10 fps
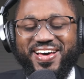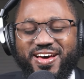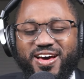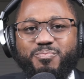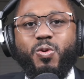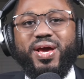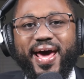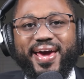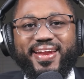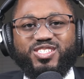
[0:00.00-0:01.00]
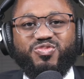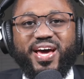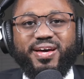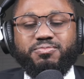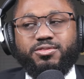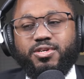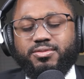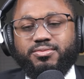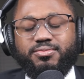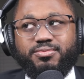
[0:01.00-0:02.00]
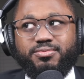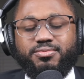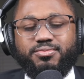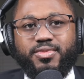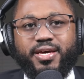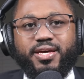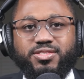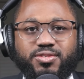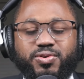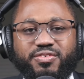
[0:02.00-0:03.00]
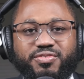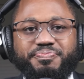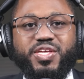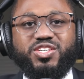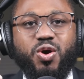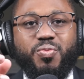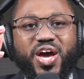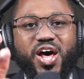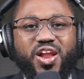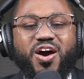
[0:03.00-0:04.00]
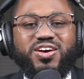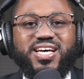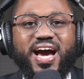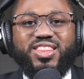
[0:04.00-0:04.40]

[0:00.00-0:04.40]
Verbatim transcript: But we like it as fan. Oh, I guess, whatever. So alongside the